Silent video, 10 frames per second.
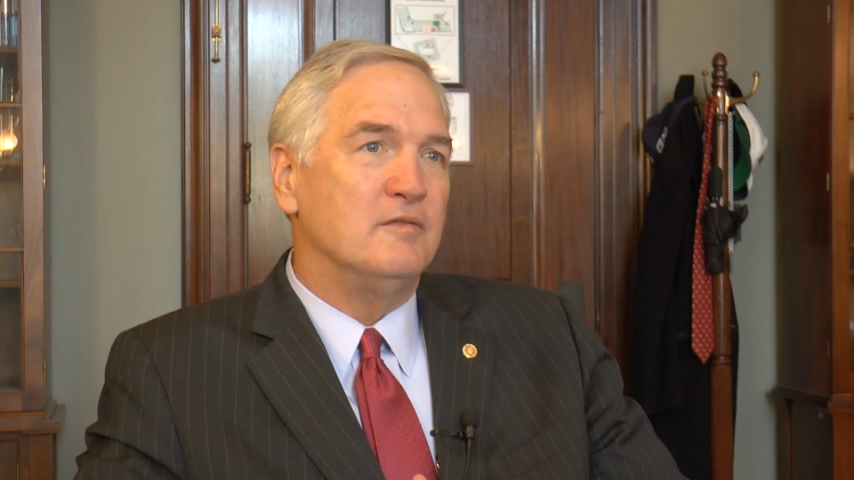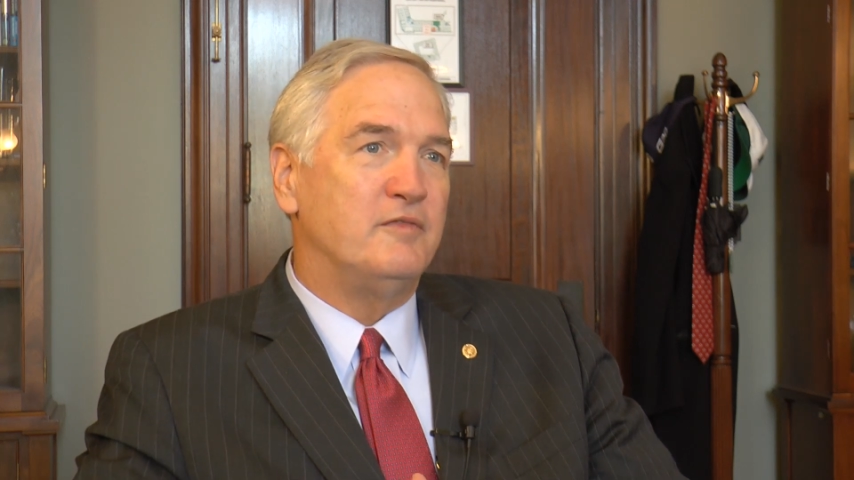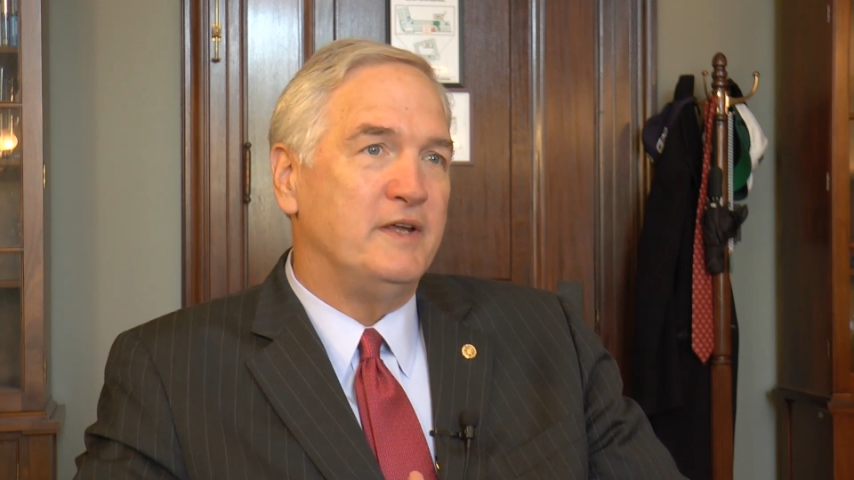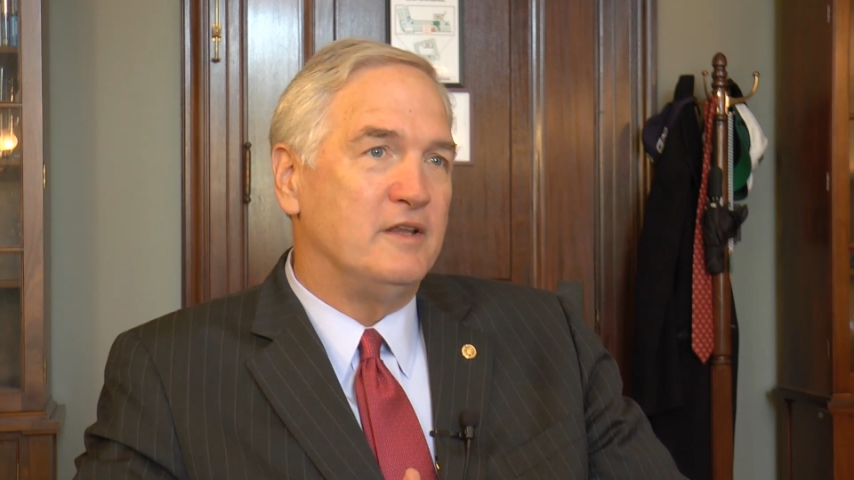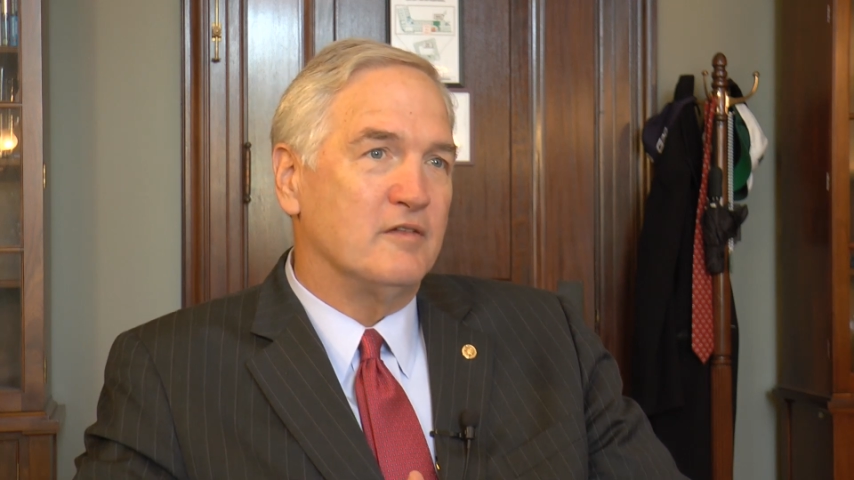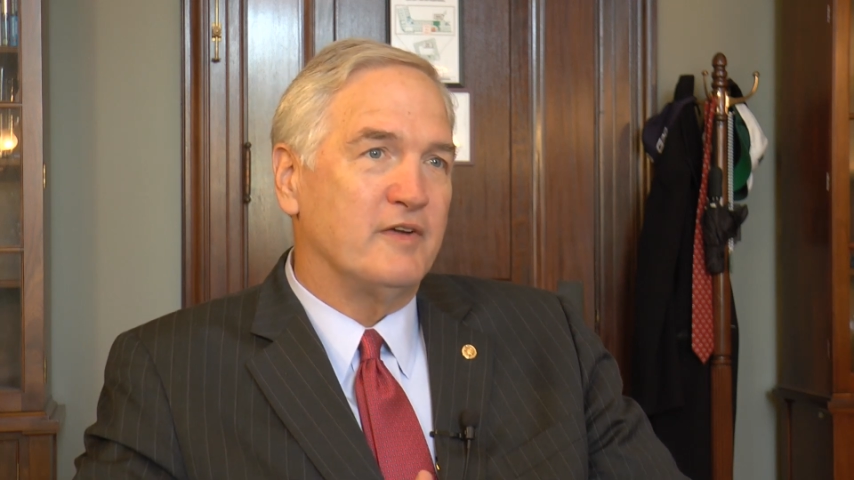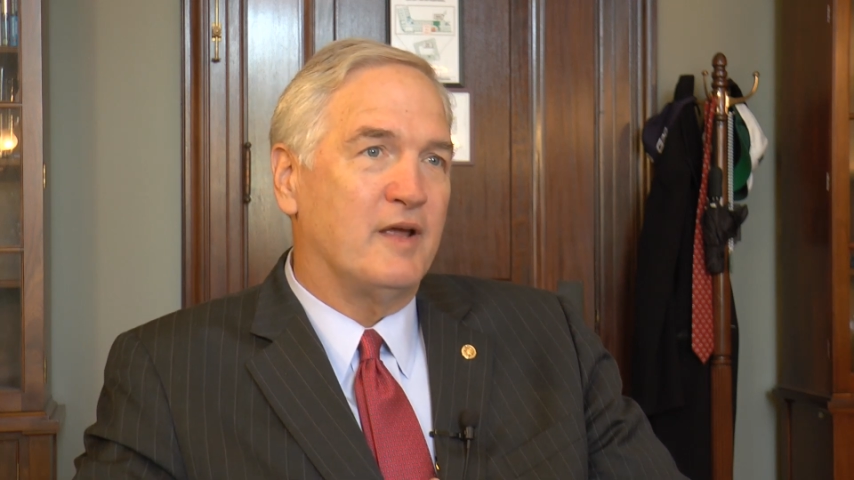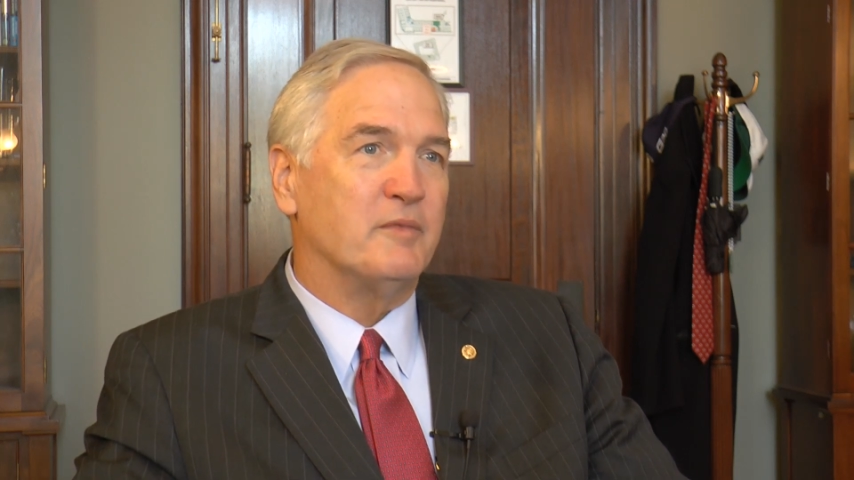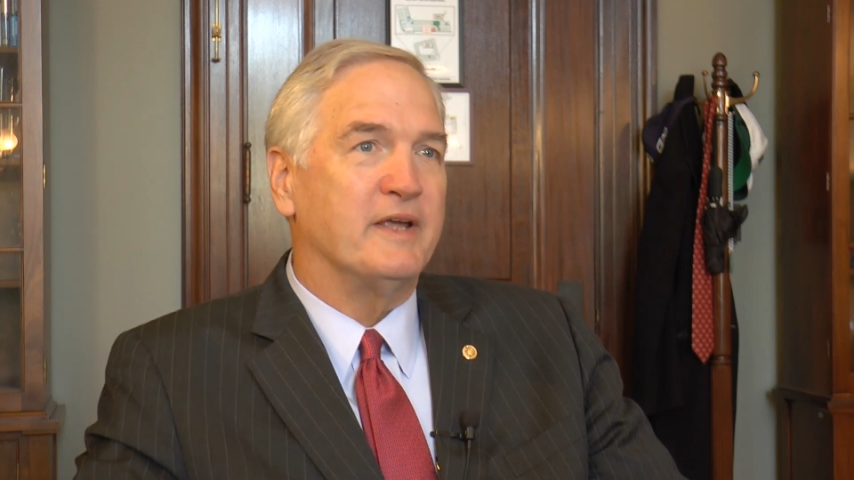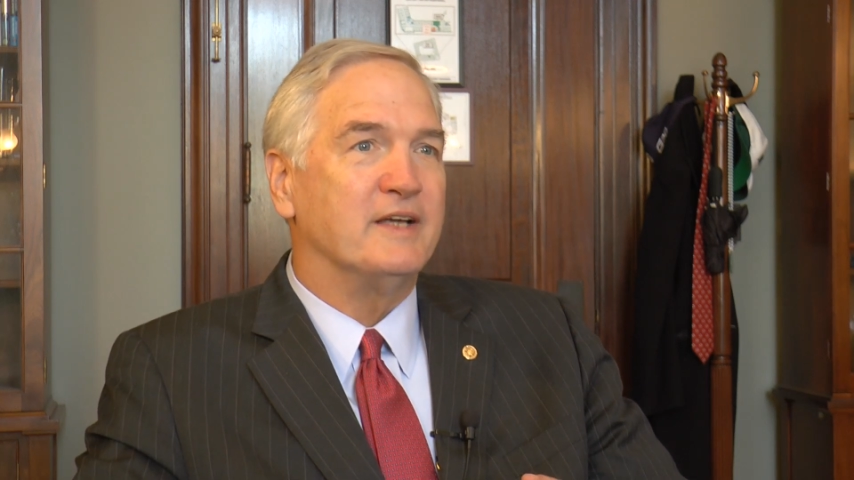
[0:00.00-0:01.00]
feed their
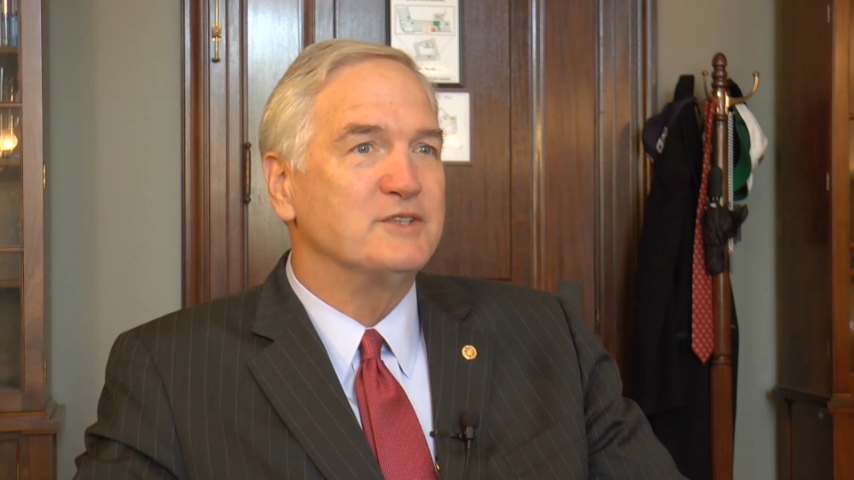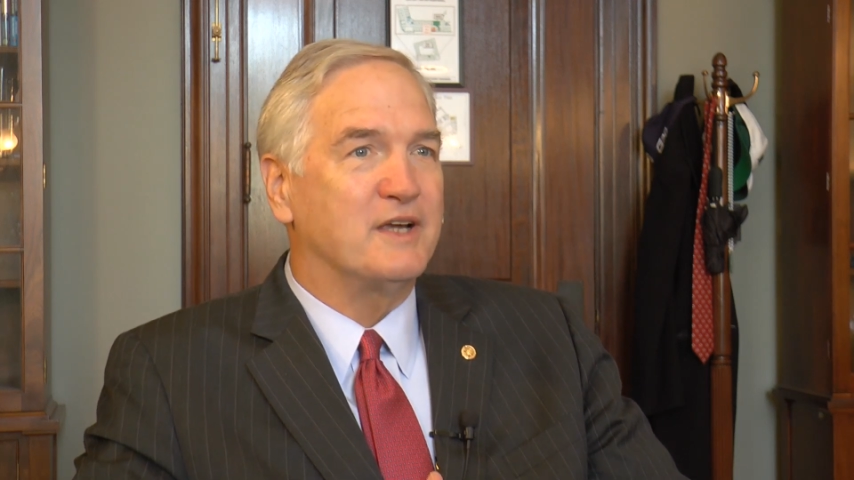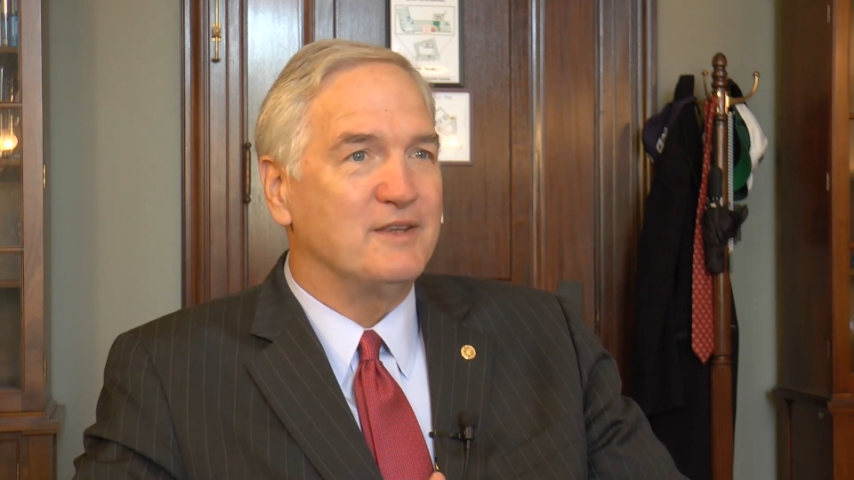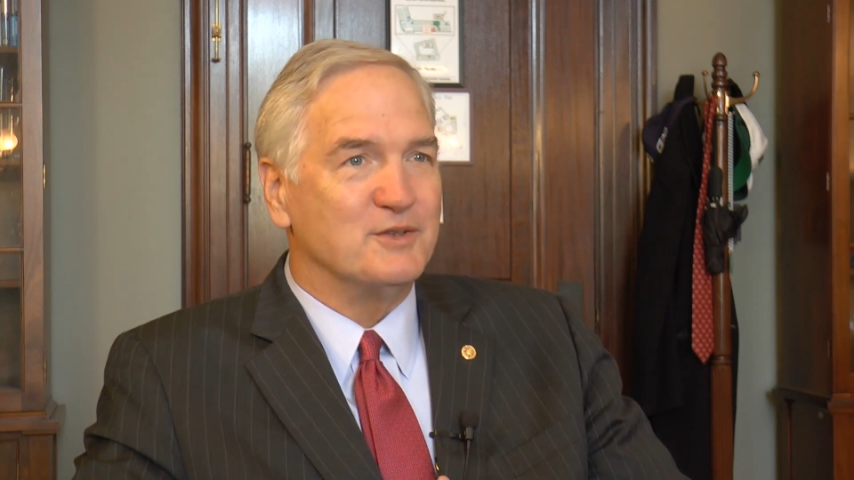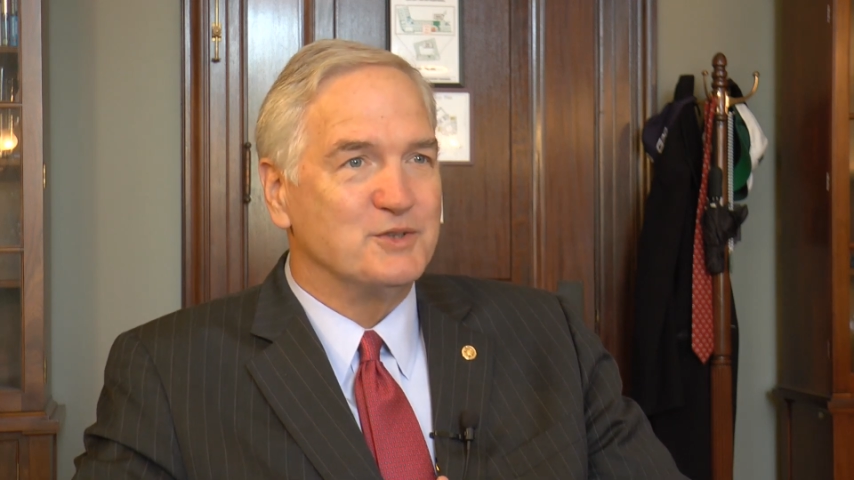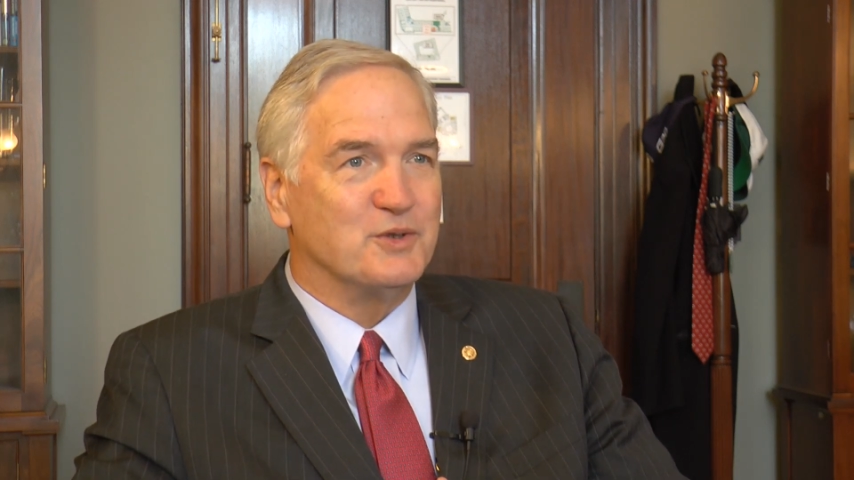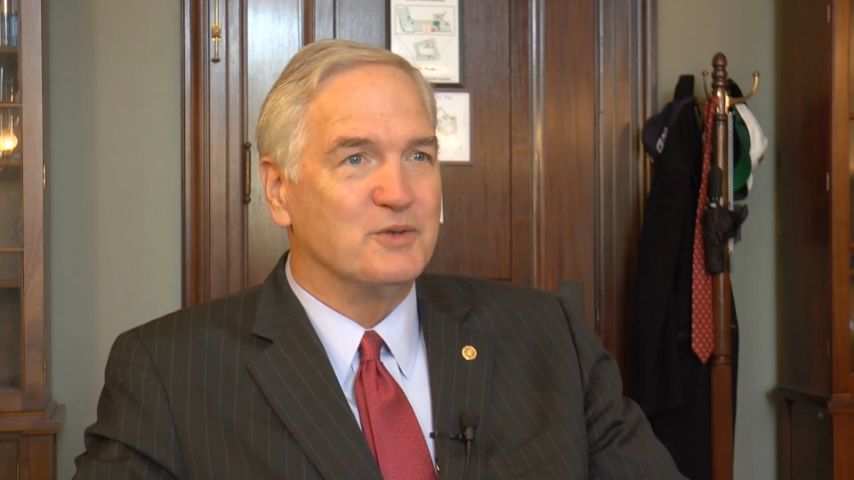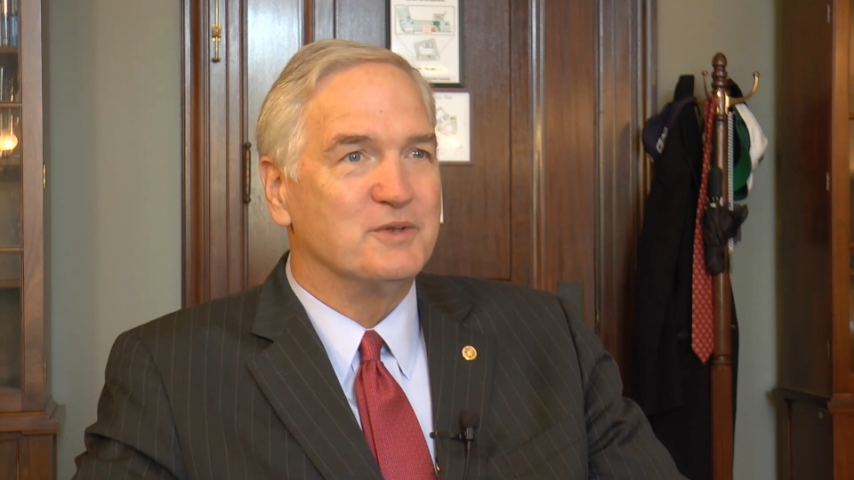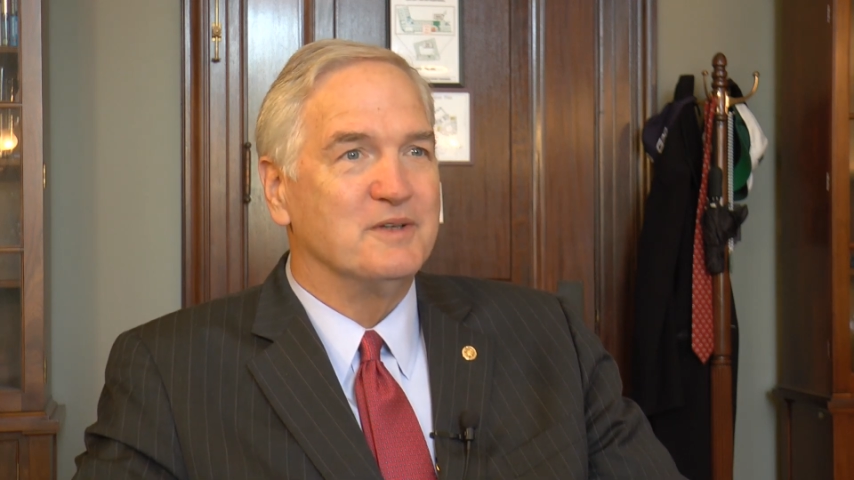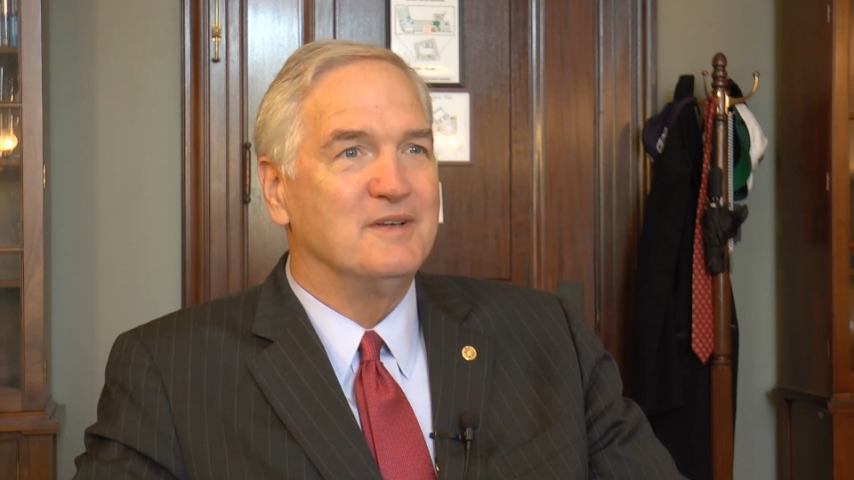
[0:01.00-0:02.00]
family, educate their
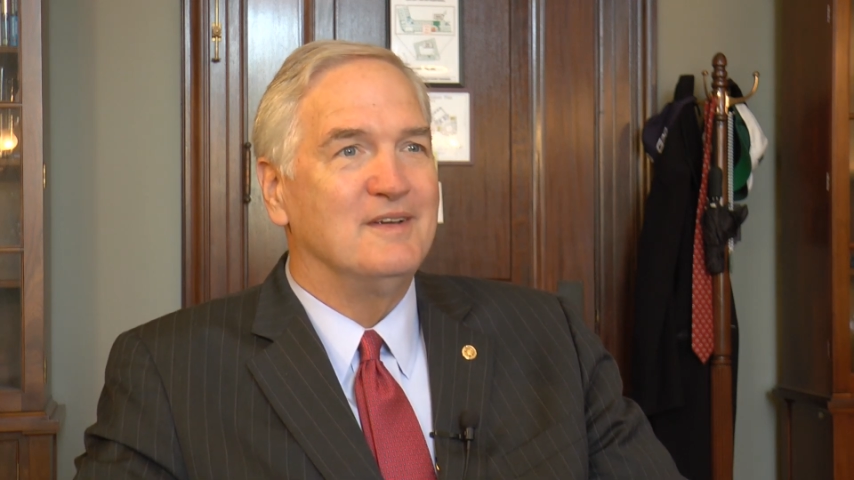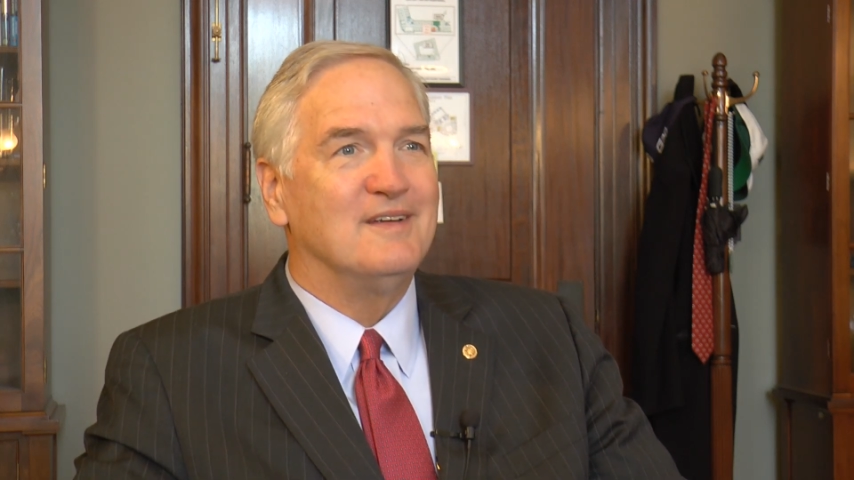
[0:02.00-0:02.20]
children,